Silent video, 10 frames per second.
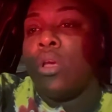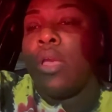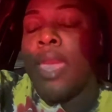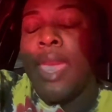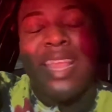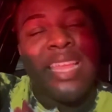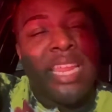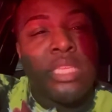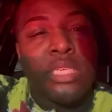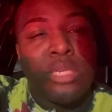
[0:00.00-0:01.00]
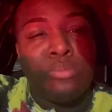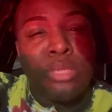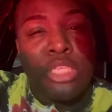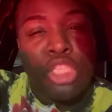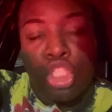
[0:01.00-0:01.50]
hate that it took
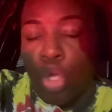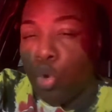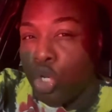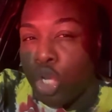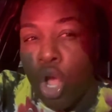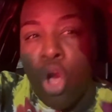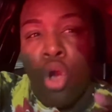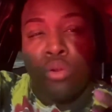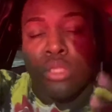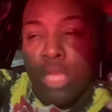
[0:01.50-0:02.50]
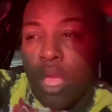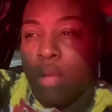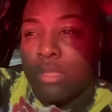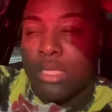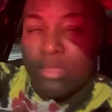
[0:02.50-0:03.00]
me so long to
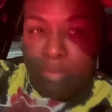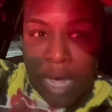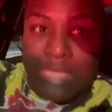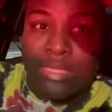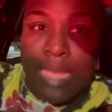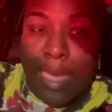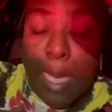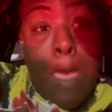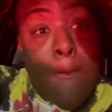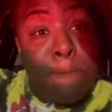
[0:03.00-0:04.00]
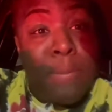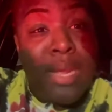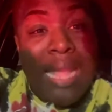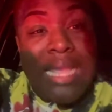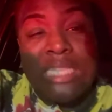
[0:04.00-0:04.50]
come to this mindset. But
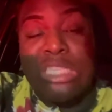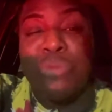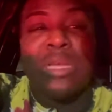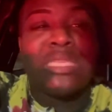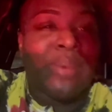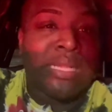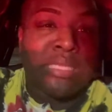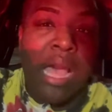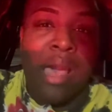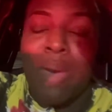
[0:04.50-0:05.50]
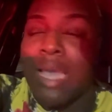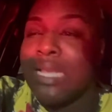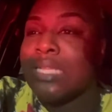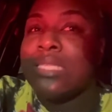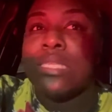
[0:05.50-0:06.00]
I guess it wasn't my time. I
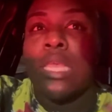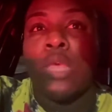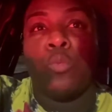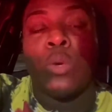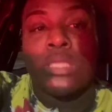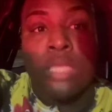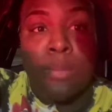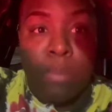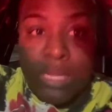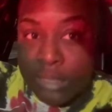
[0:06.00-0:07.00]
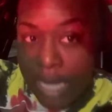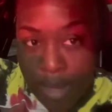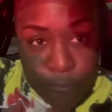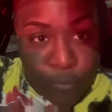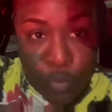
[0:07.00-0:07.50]
guess it wasn't my
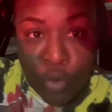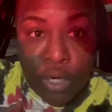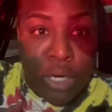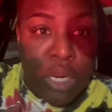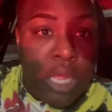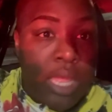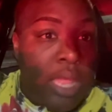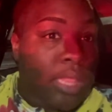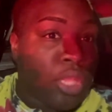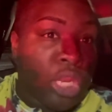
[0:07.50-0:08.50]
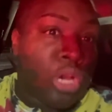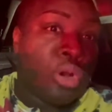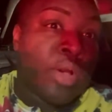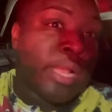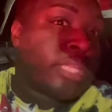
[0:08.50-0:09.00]
time for, you know,
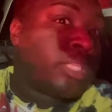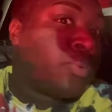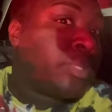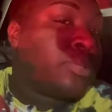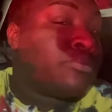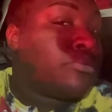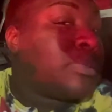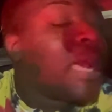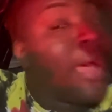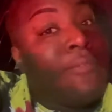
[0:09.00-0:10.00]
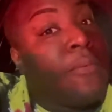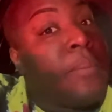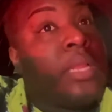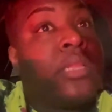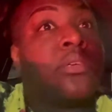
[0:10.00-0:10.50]
I guess it wasn't time for
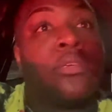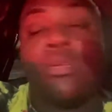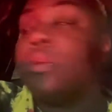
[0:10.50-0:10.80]
me to,